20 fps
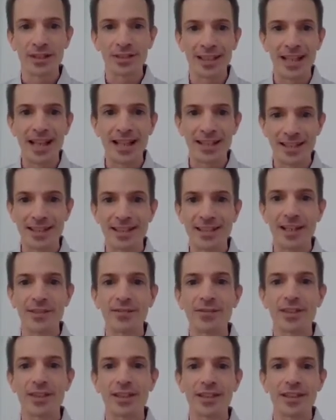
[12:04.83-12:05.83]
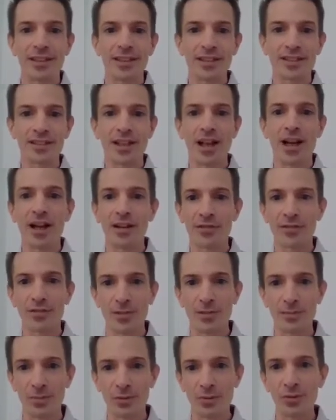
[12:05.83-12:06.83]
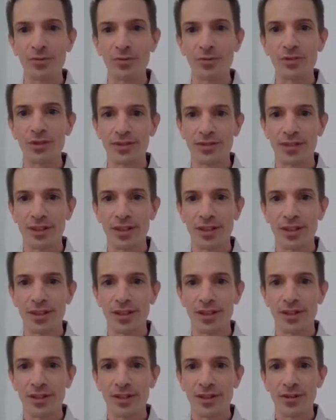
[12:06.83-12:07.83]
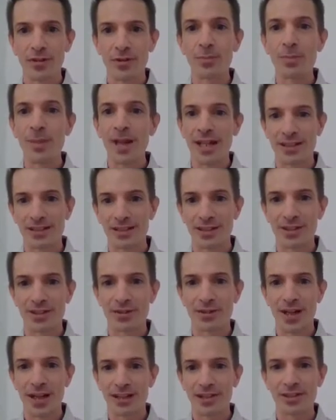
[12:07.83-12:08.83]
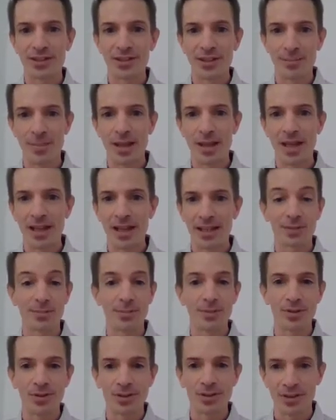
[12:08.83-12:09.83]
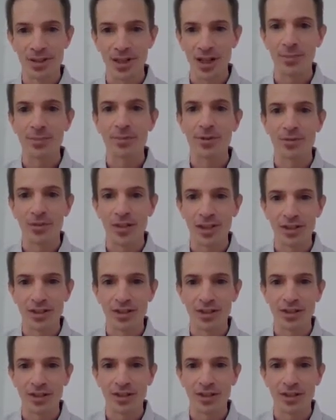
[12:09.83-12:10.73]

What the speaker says: Like that safety is often proven through past interactions and past experience and observation.